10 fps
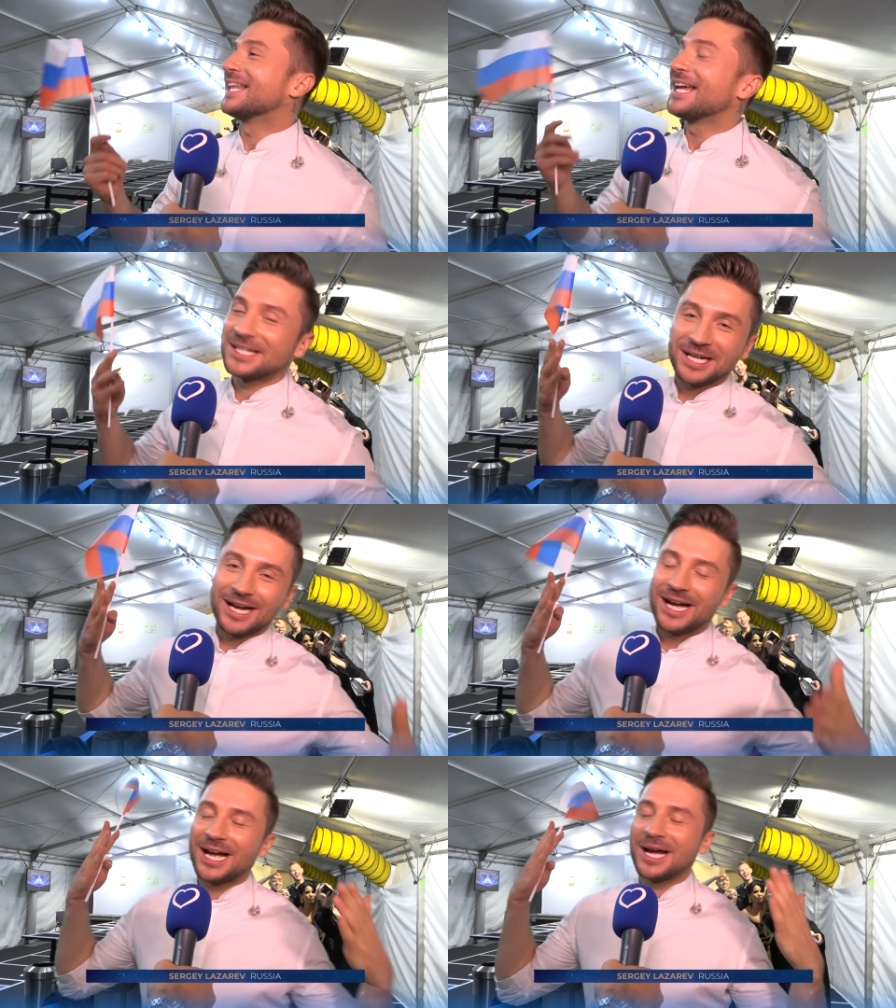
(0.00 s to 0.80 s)
Like
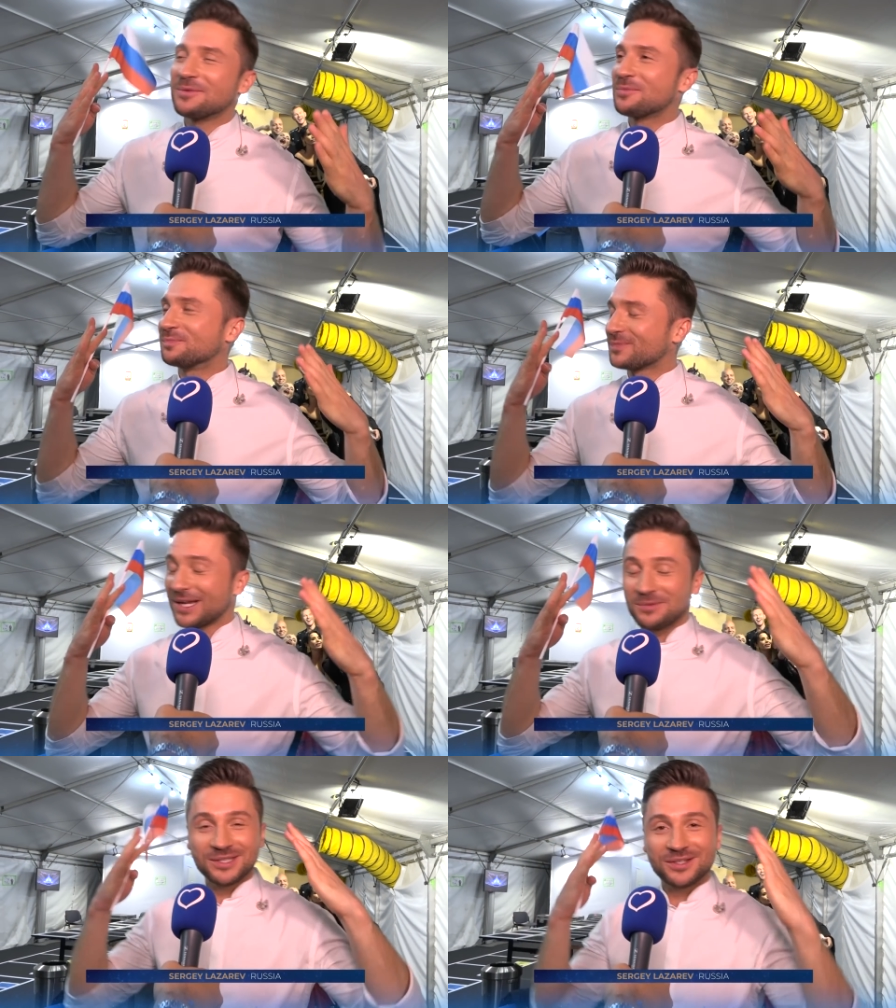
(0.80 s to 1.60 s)
I
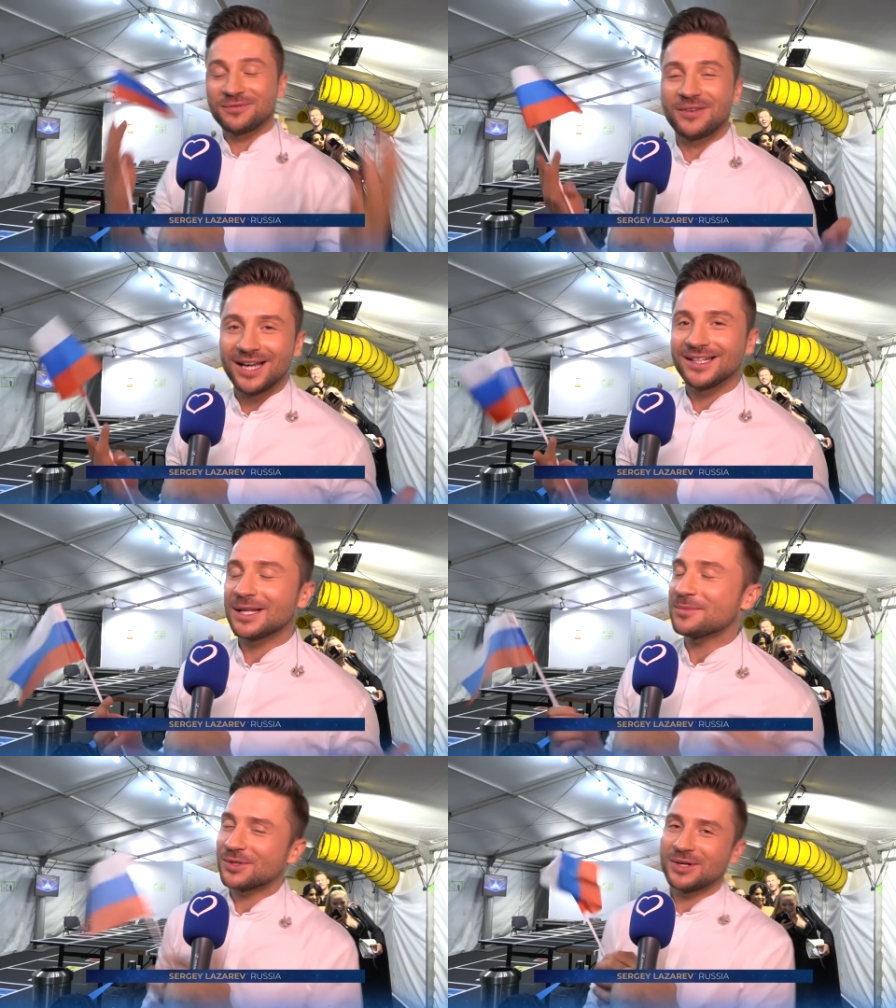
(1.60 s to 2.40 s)
went to the final.
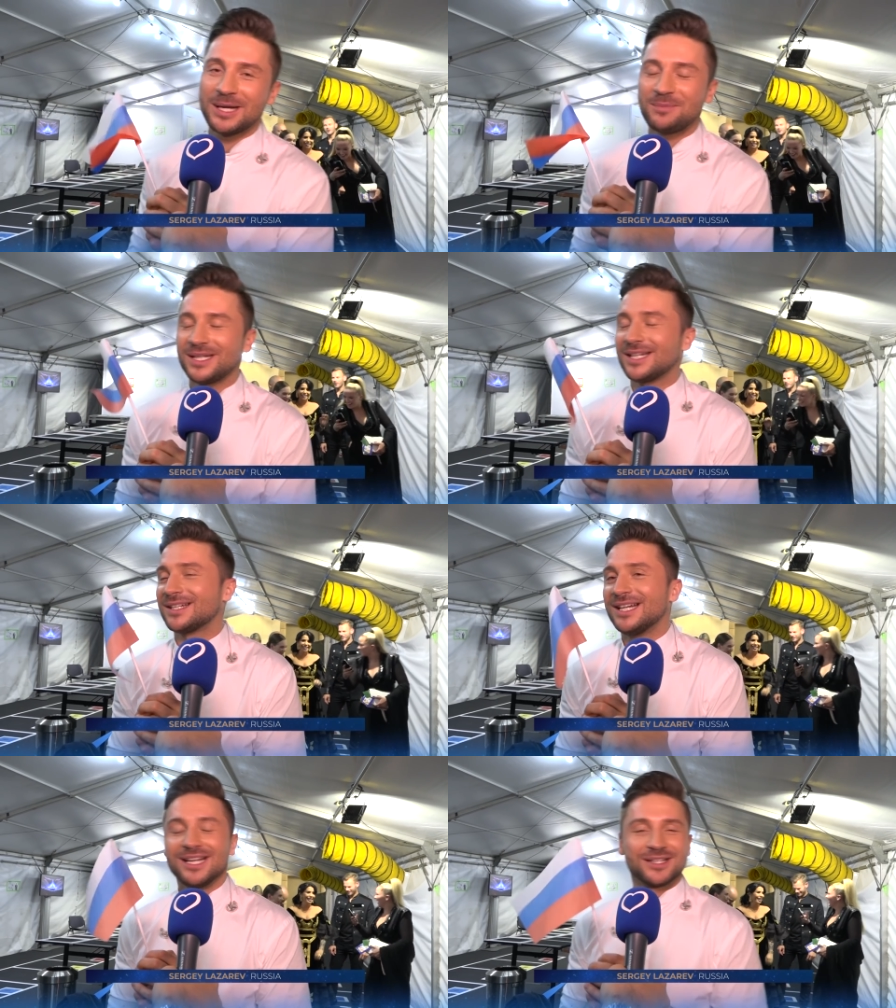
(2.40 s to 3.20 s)
I'm so happy.
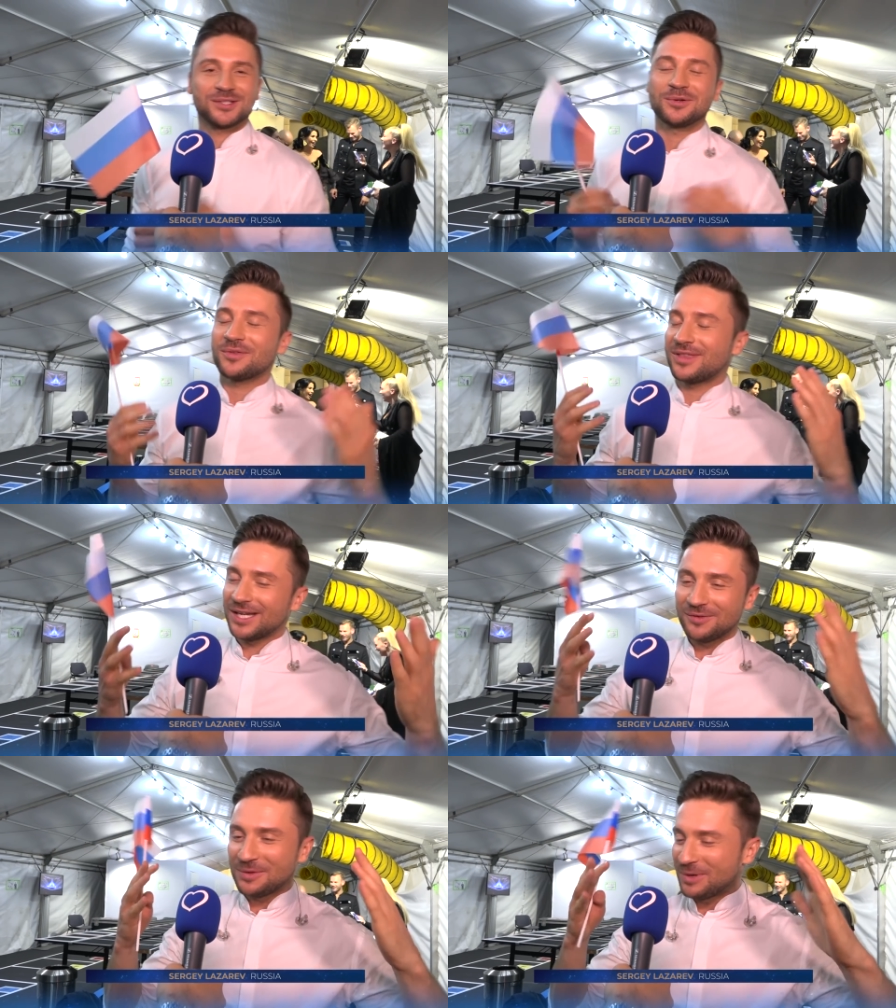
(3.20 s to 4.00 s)
So
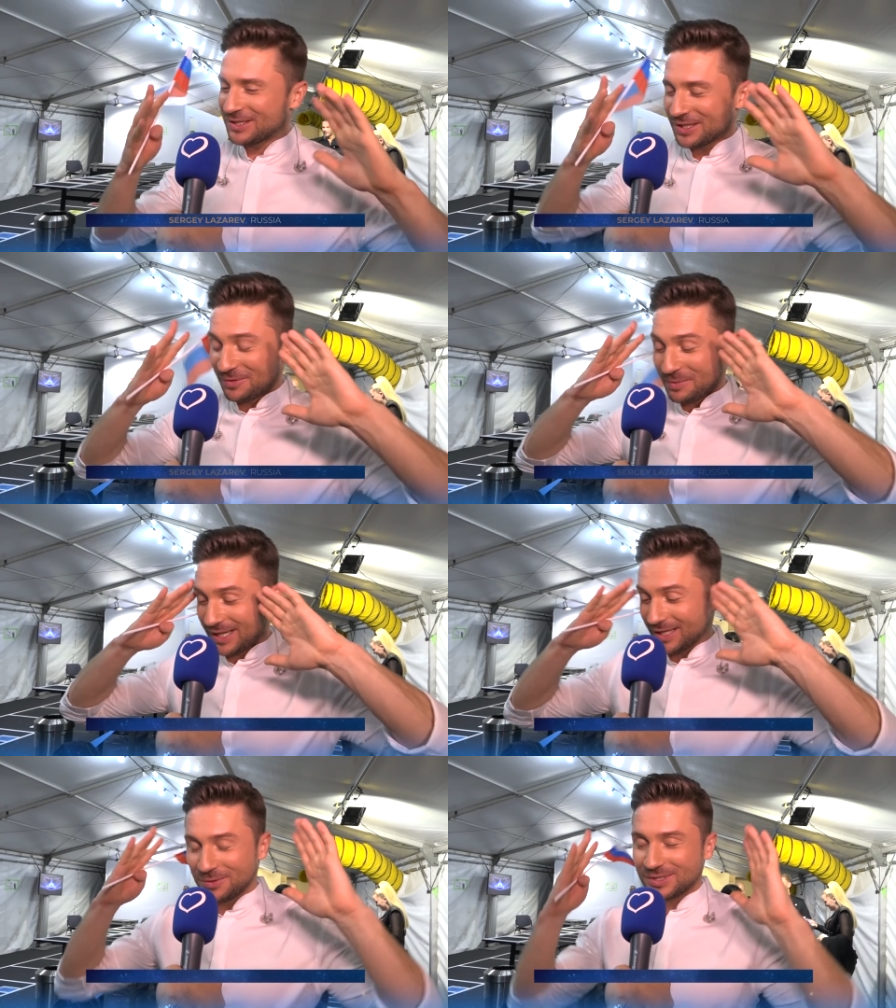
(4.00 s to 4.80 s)
thank you very much,
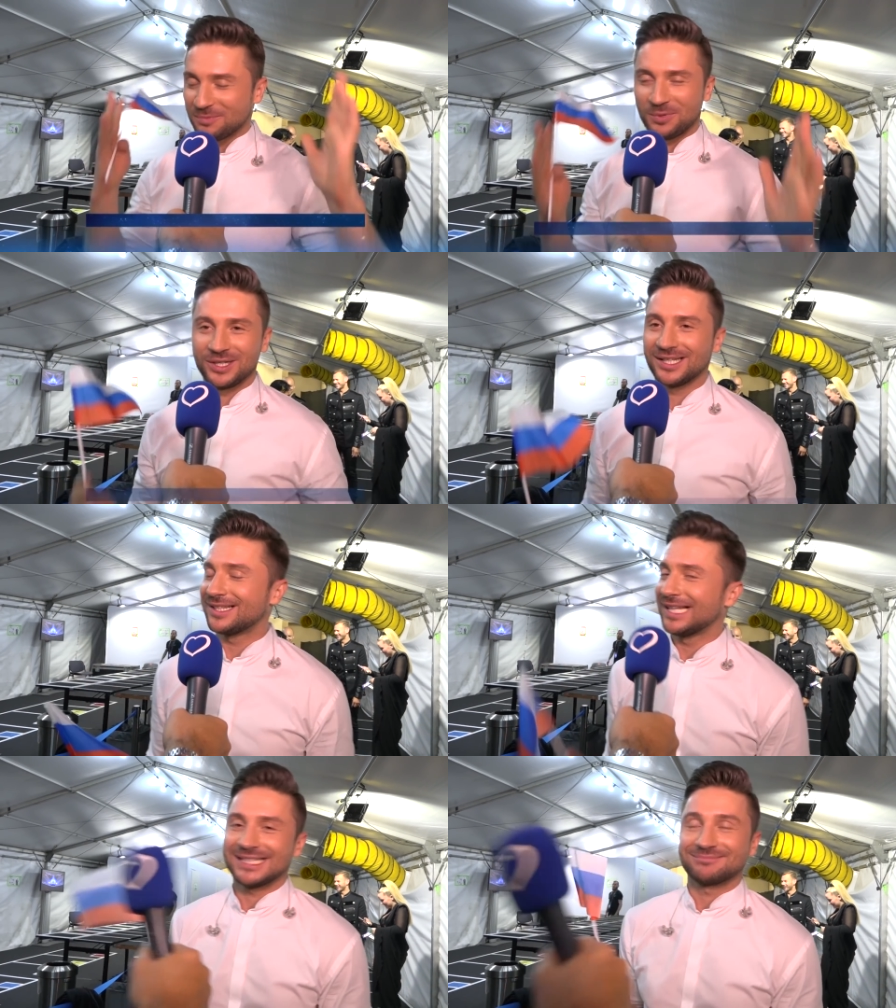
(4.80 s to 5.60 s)
everybody who supported.
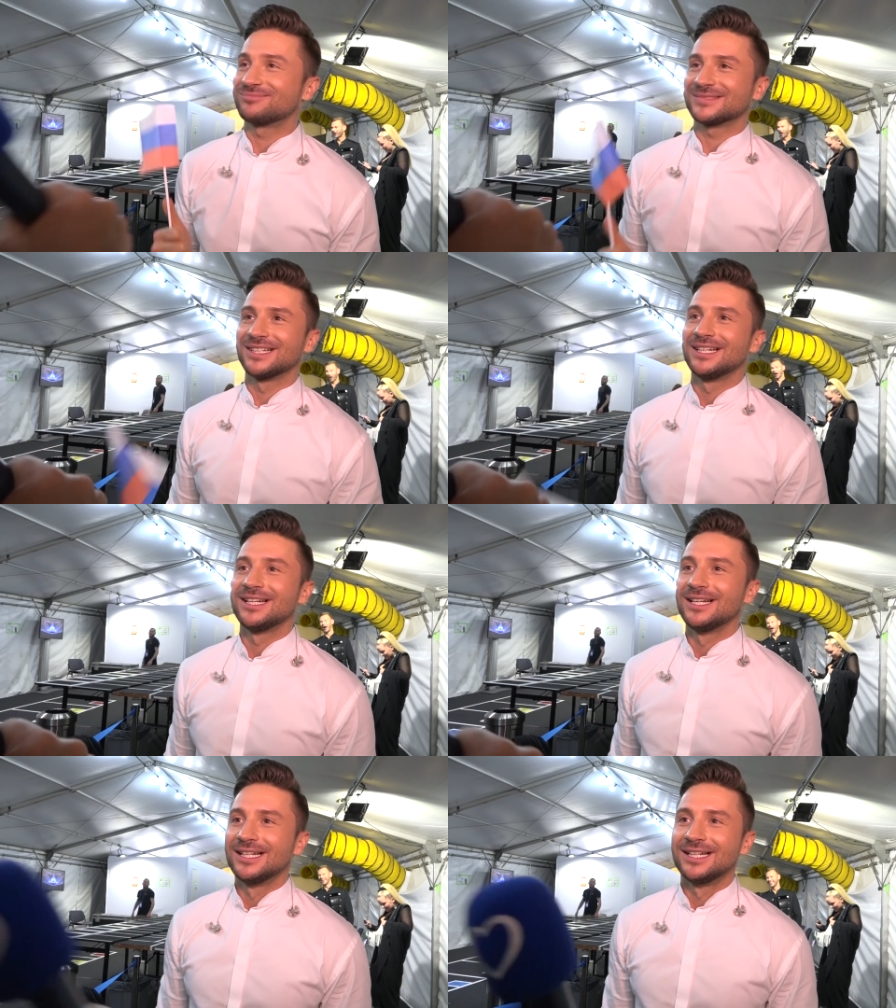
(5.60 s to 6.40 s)
Like, just how
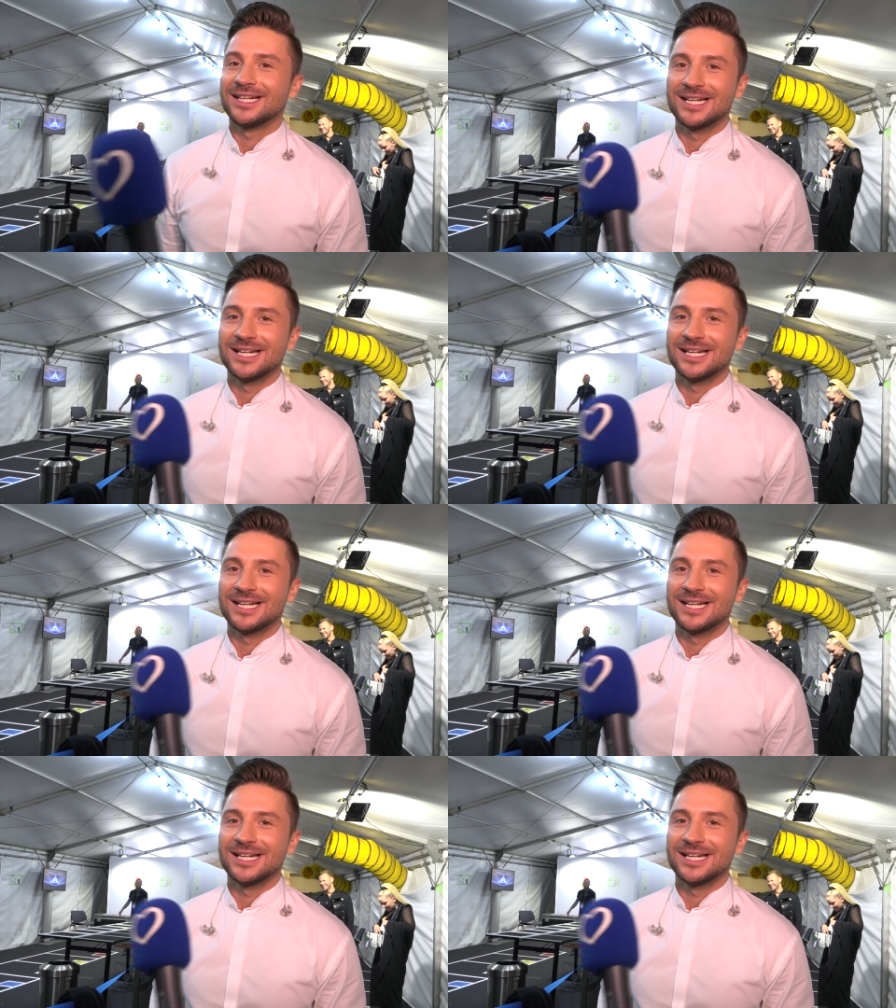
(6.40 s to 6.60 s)
happy you are.